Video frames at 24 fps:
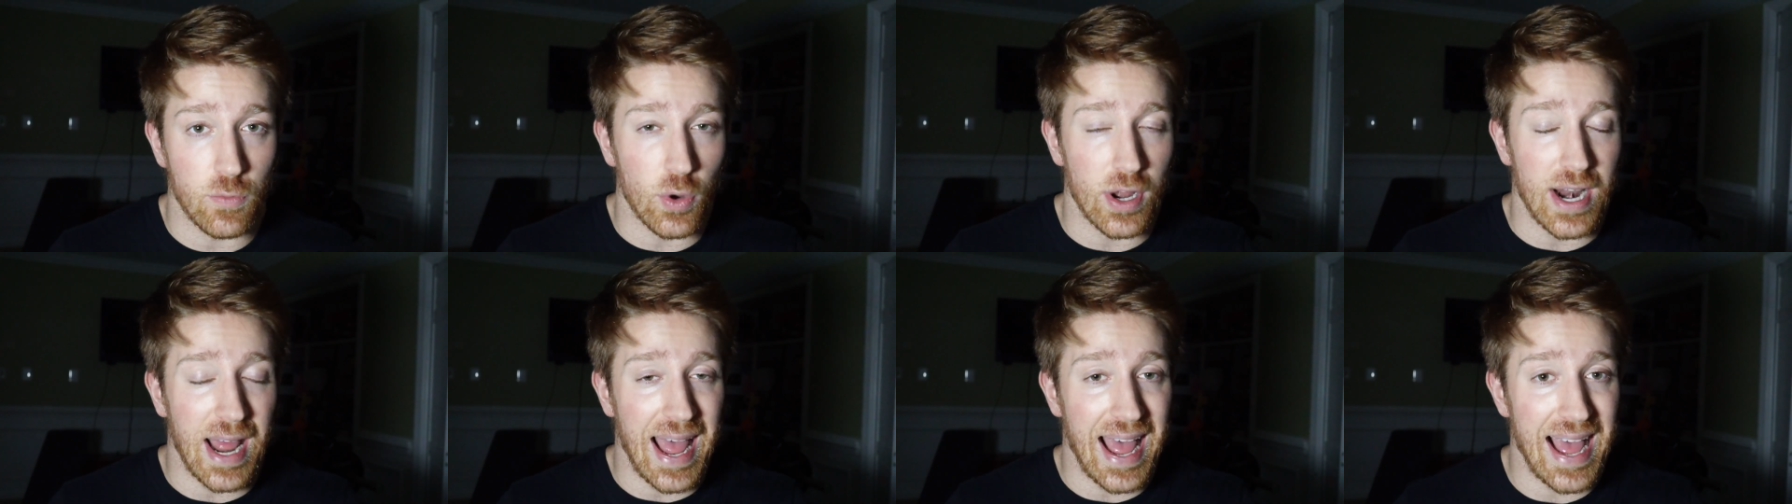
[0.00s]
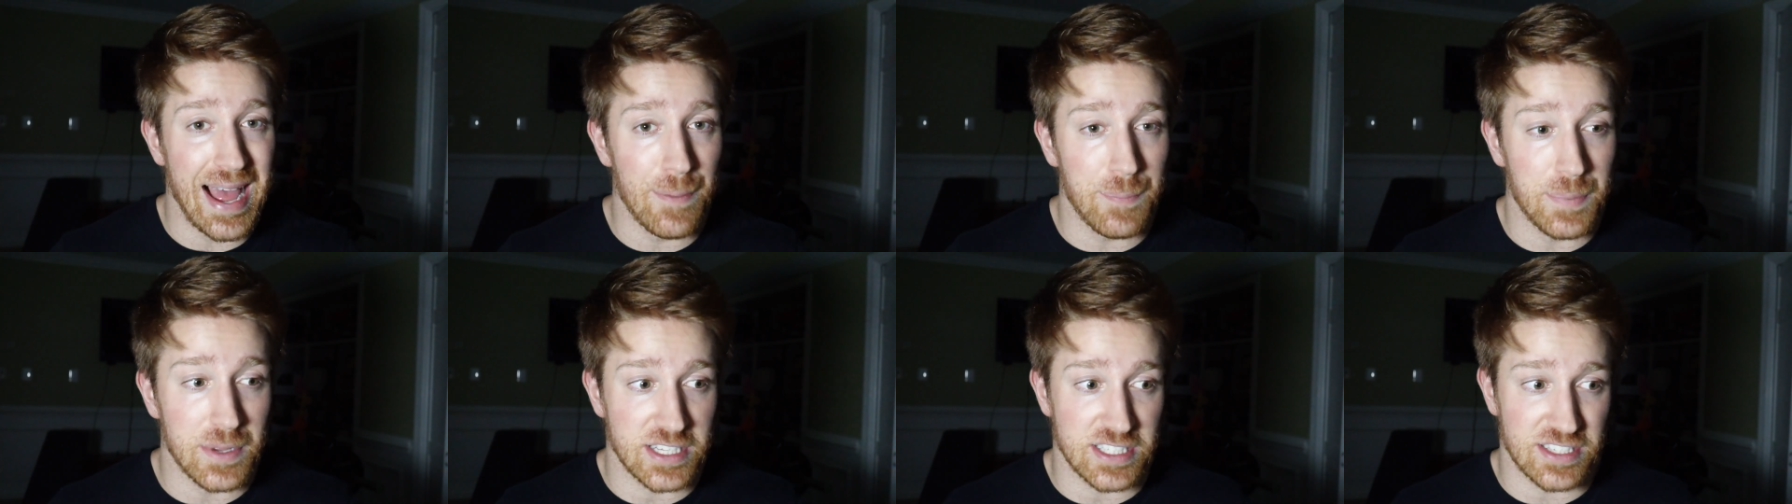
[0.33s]
what
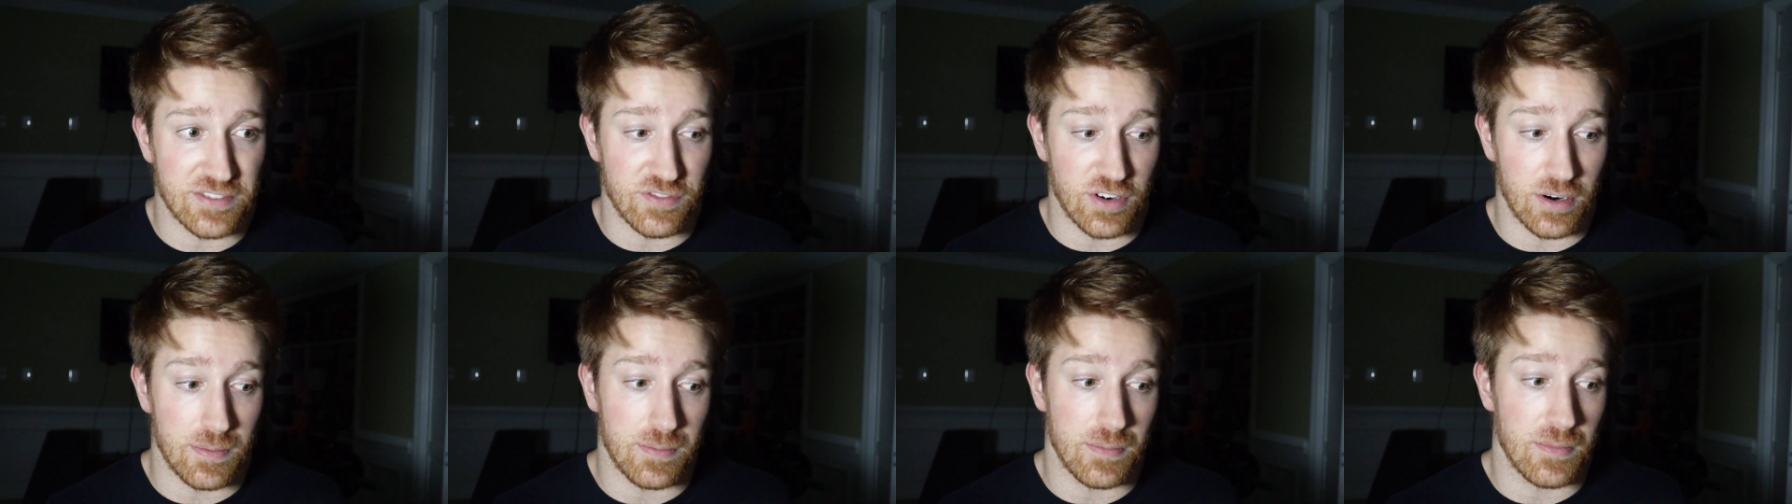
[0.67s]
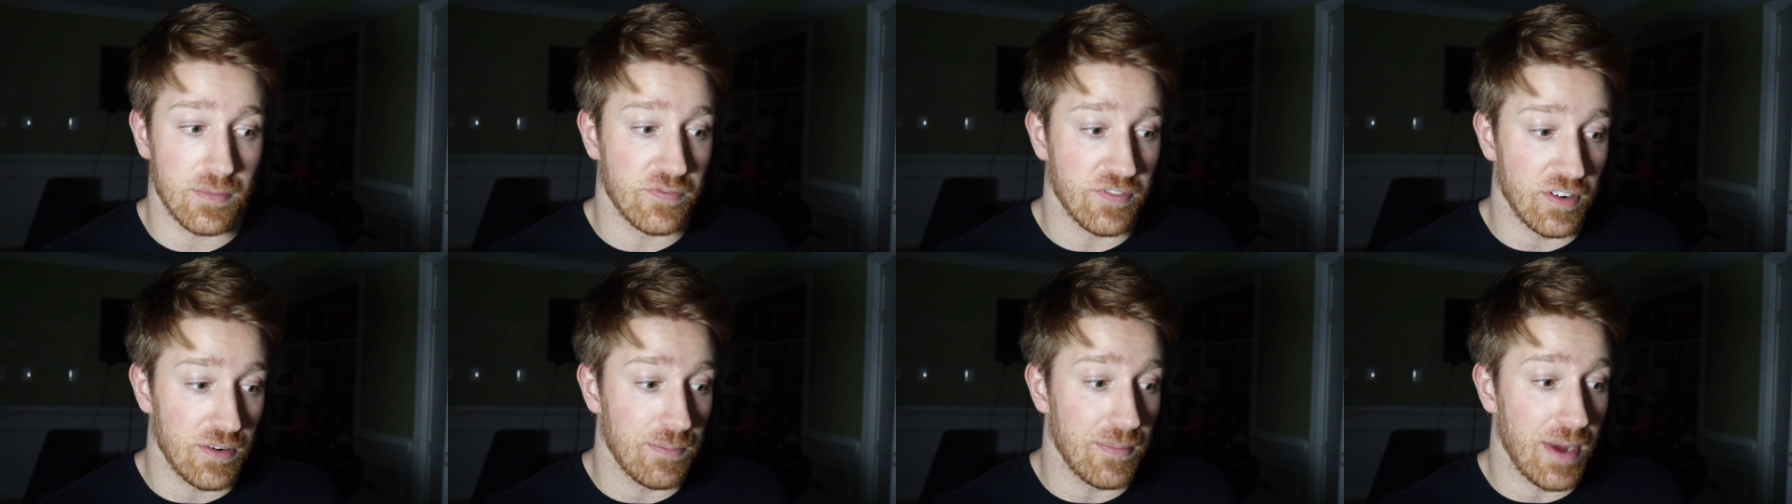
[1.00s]
happens
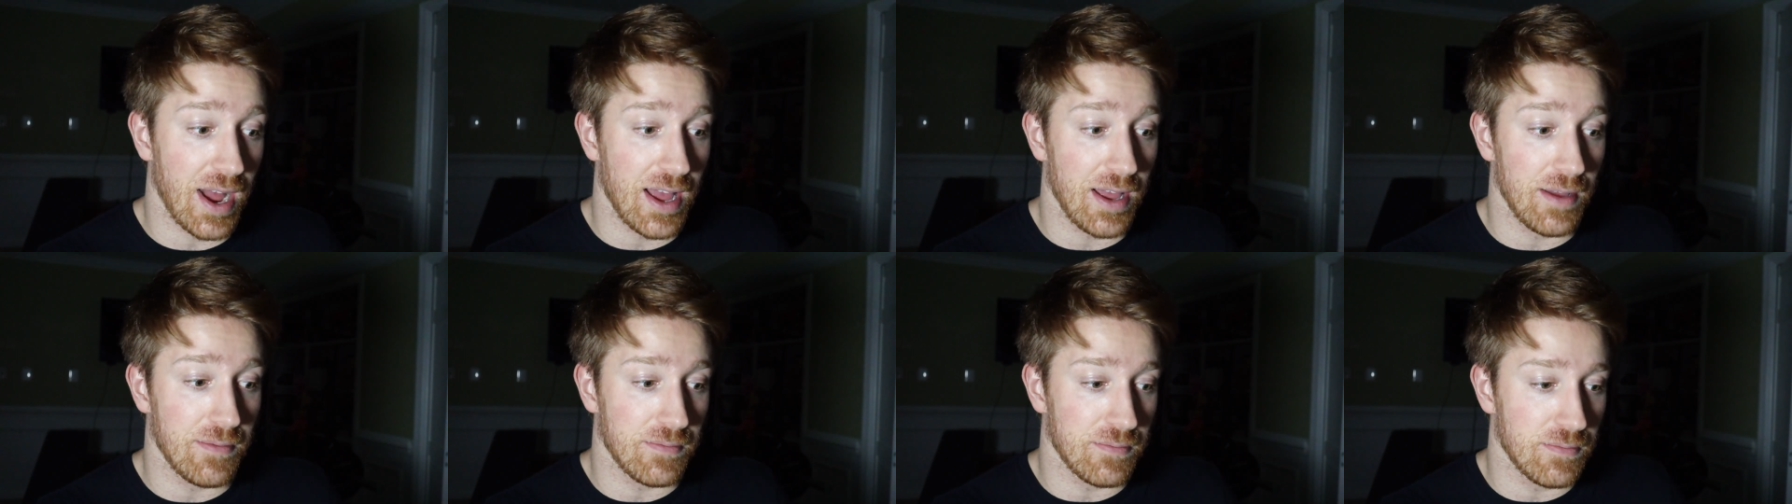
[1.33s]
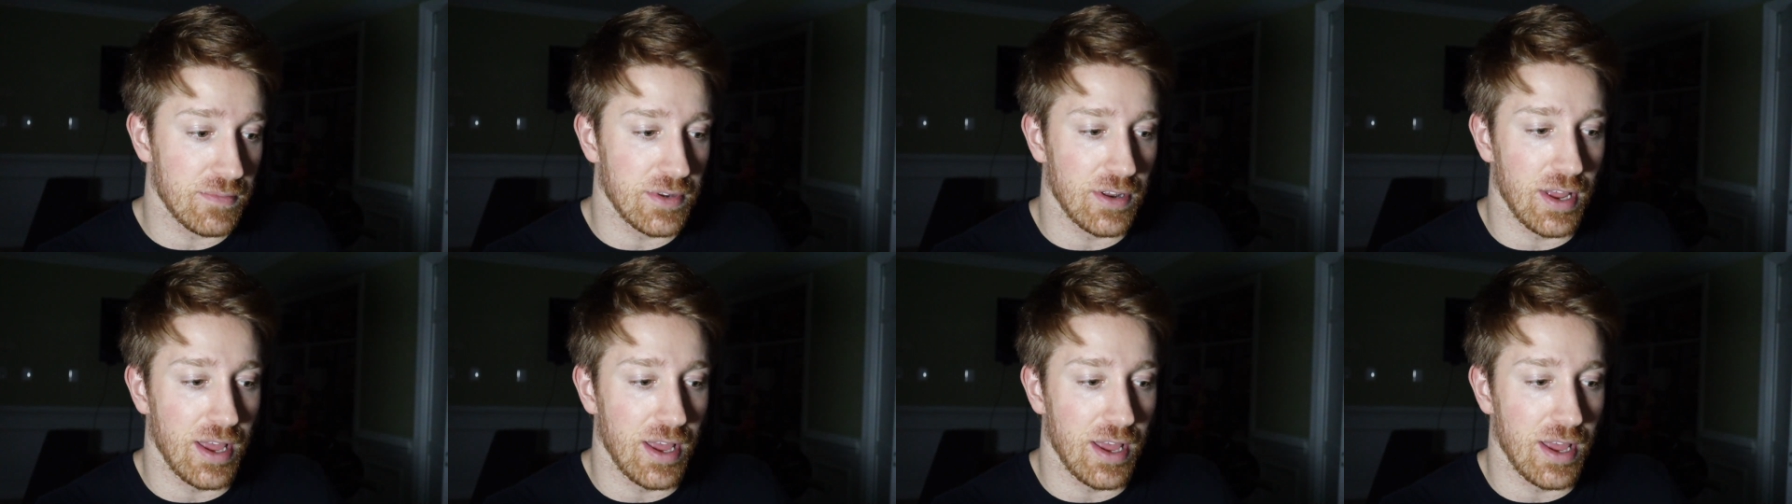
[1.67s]
from, from my